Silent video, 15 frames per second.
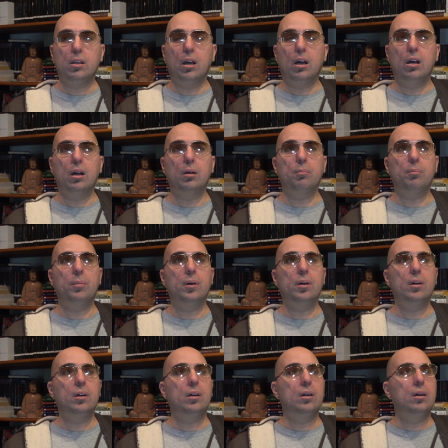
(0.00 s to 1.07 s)
Um,
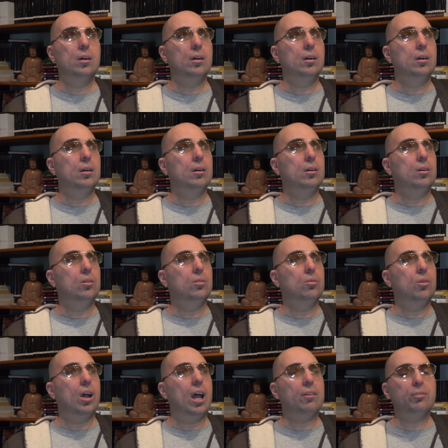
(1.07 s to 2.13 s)

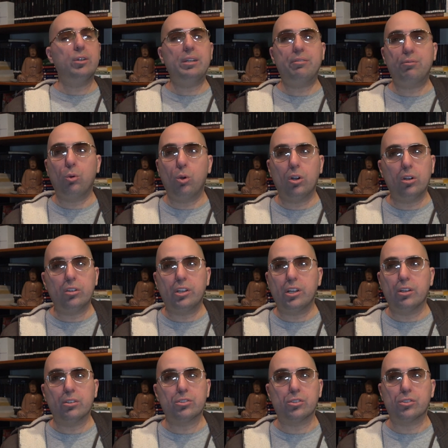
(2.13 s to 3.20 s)
every four
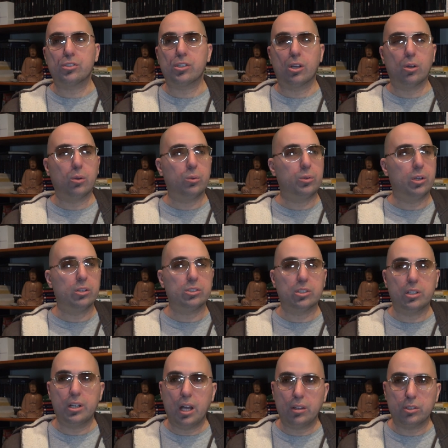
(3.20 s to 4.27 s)
years or so, there's
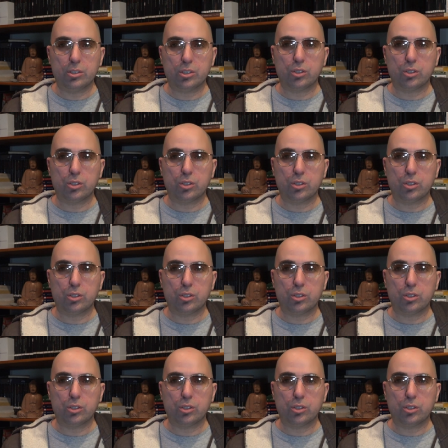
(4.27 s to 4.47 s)
another